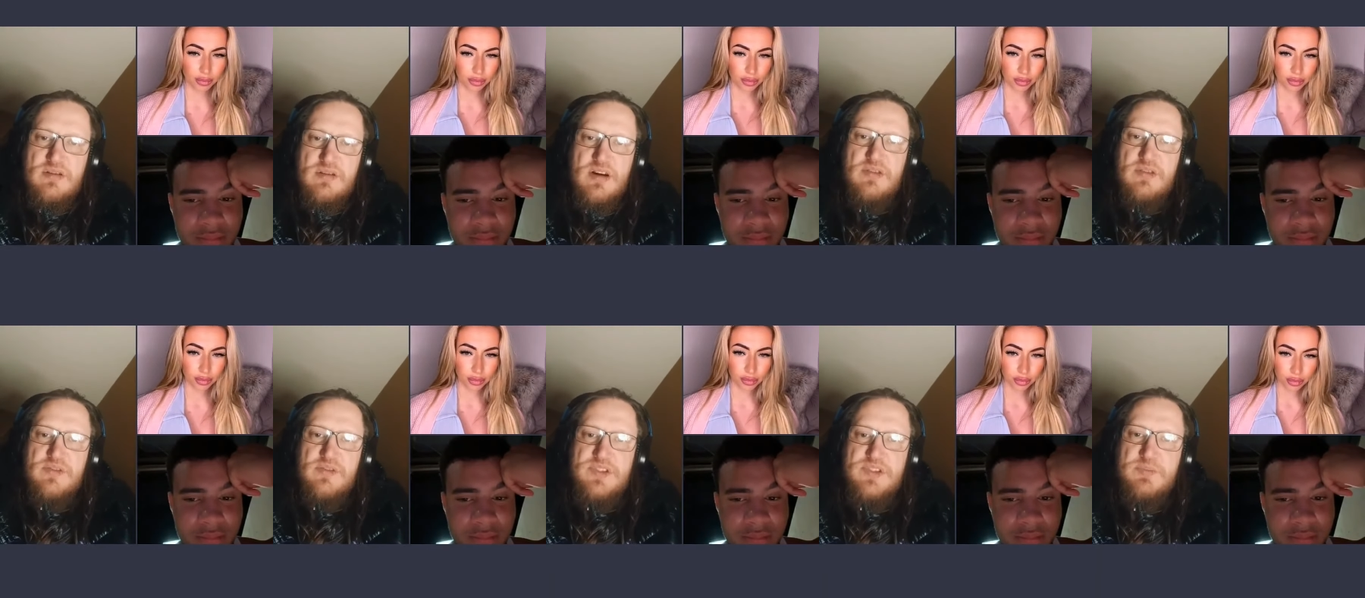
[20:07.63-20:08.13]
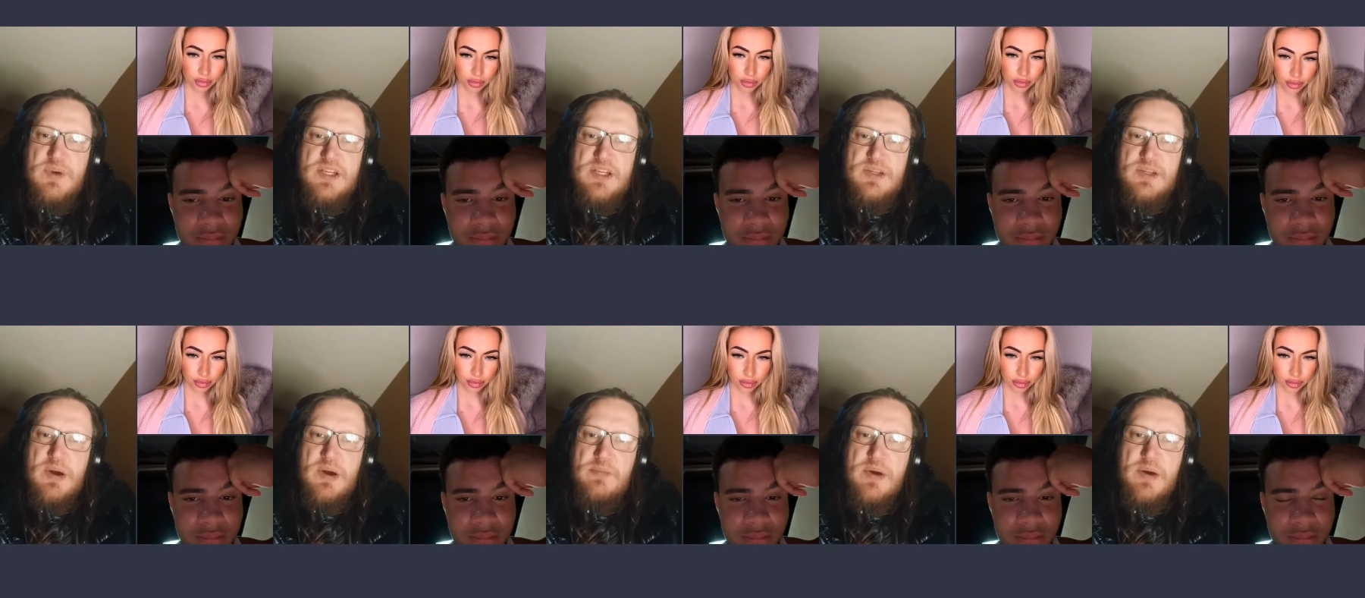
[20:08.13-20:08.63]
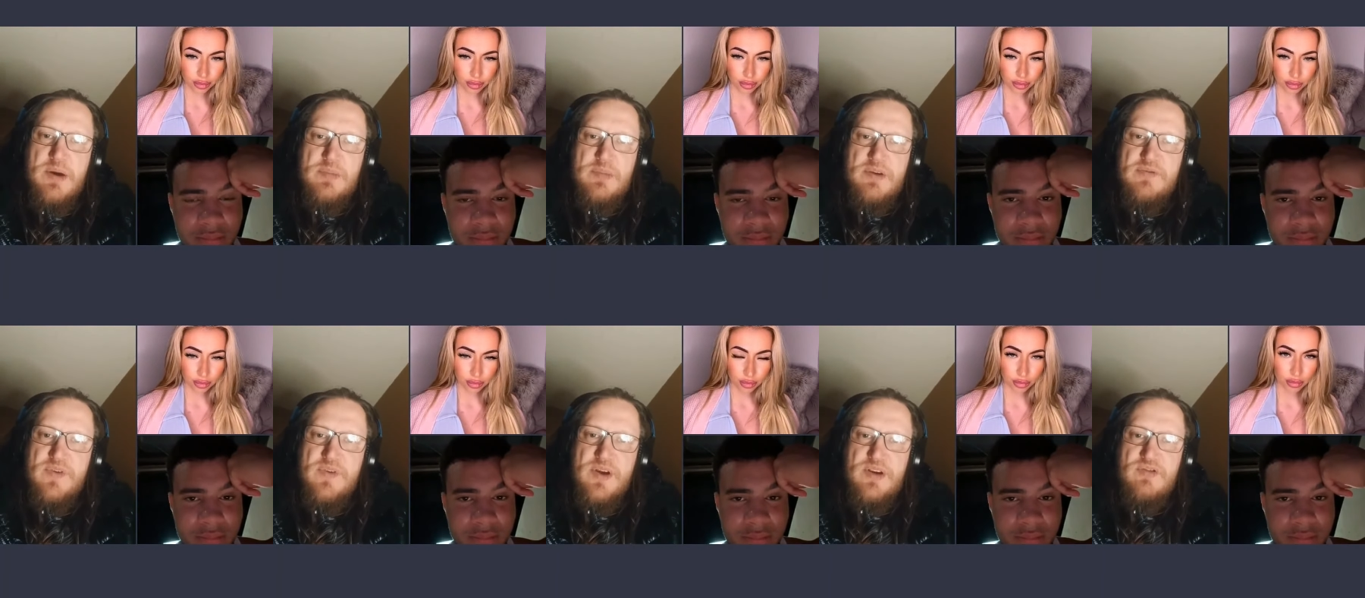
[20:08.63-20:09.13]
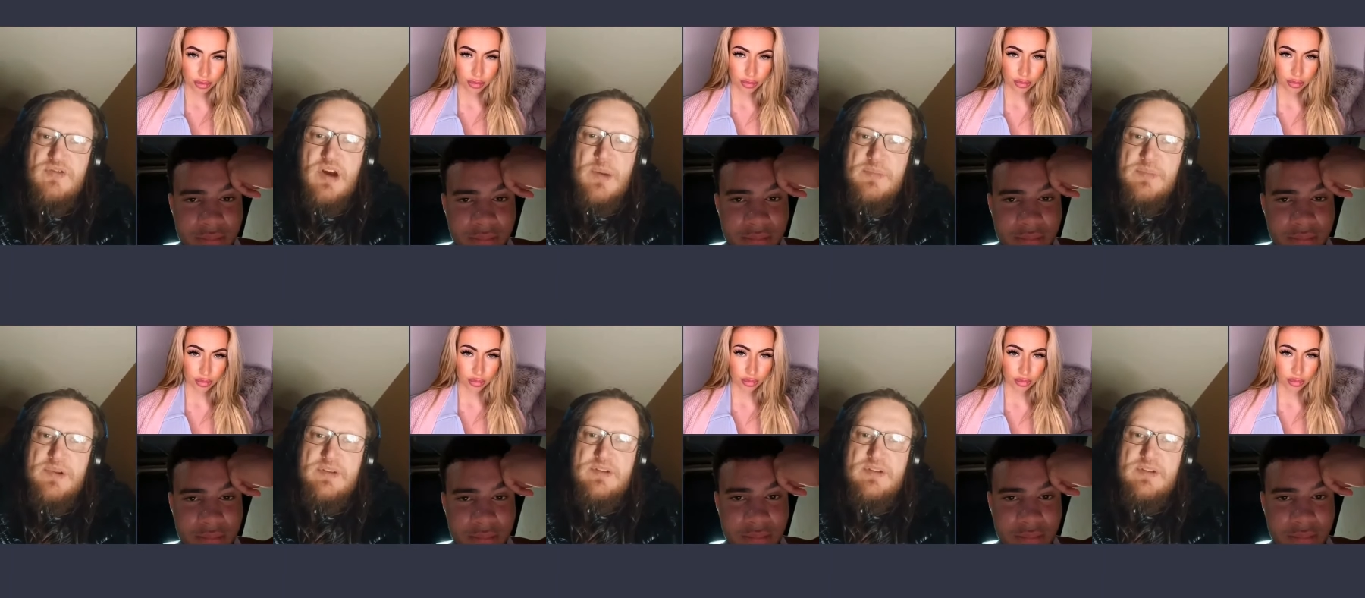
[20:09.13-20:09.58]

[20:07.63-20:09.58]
Speaker 1: I'll speak to my mum. I'll phone her up and